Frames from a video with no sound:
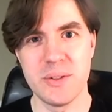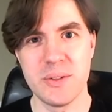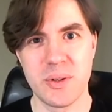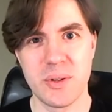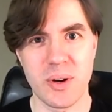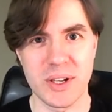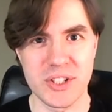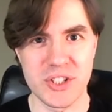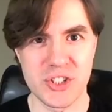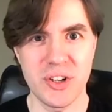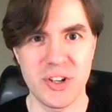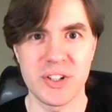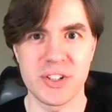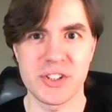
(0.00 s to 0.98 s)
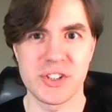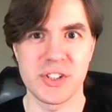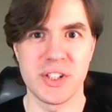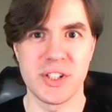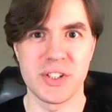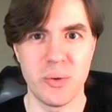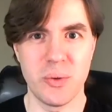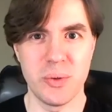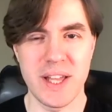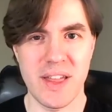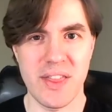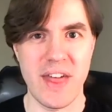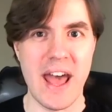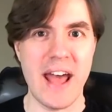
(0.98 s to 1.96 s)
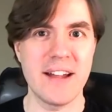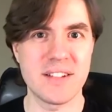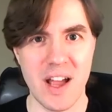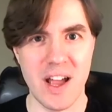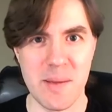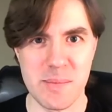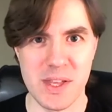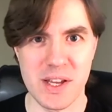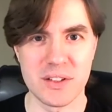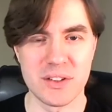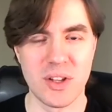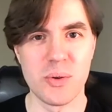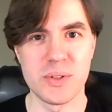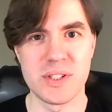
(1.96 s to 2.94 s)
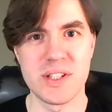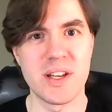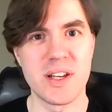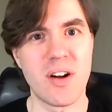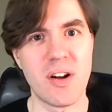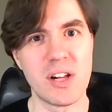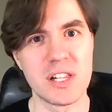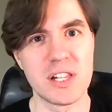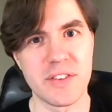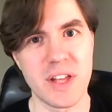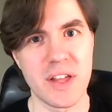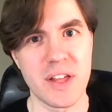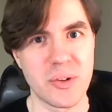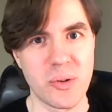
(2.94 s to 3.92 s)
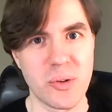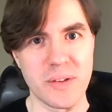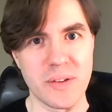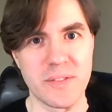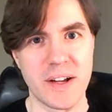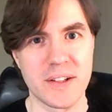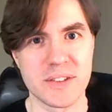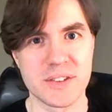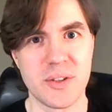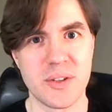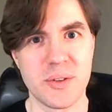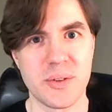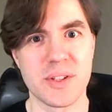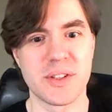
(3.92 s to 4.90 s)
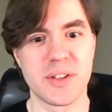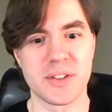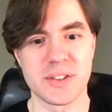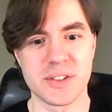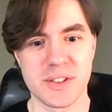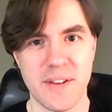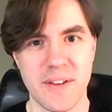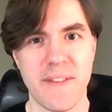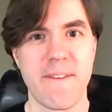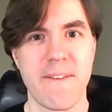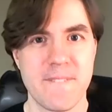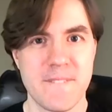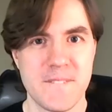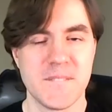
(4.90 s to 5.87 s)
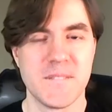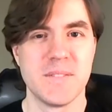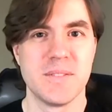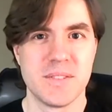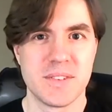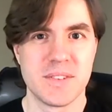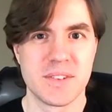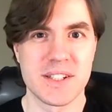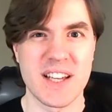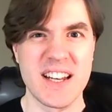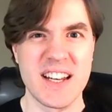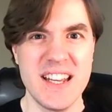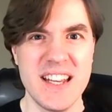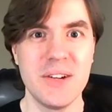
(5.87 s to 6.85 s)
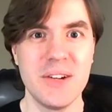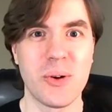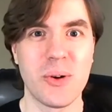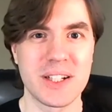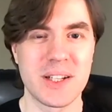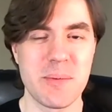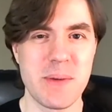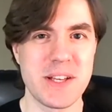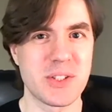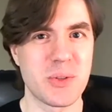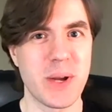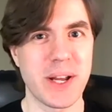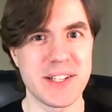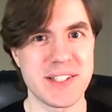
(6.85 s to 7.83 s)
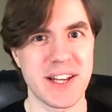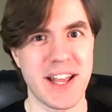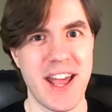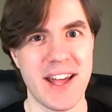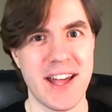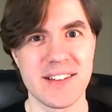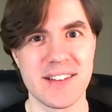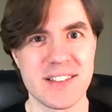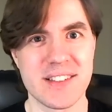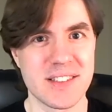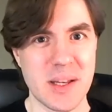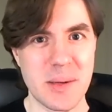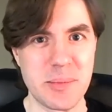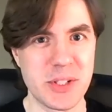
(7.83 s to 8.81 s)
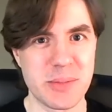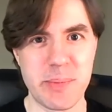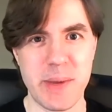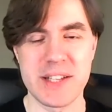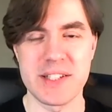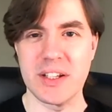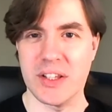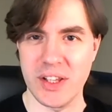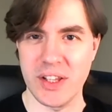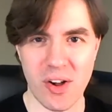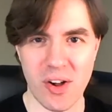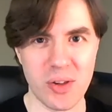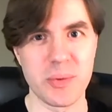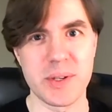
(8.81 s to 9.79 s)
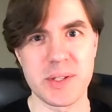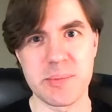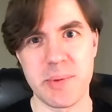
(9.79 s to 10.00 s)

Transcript: do an org search, it's only at that time that it loads in all of the other org files to do the search. Ah. I need work to be as quick as it can, since I'm just basically always